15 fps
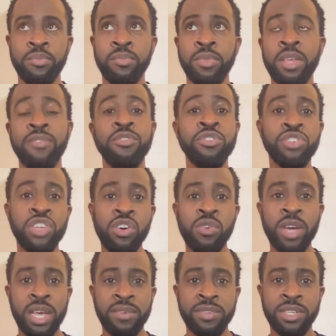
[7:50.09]
If you don't
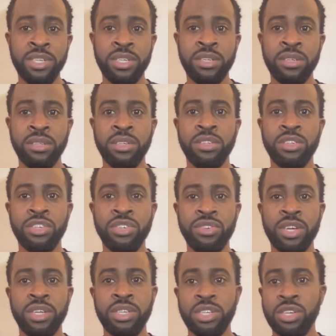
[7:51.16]
have shares, it's a
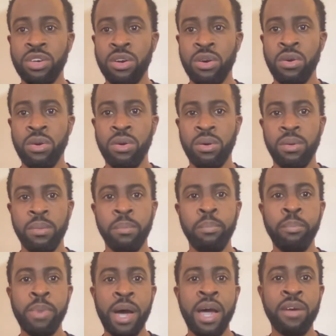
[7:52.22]
strategy called
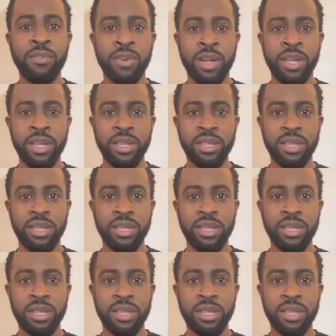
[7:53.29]
buy right.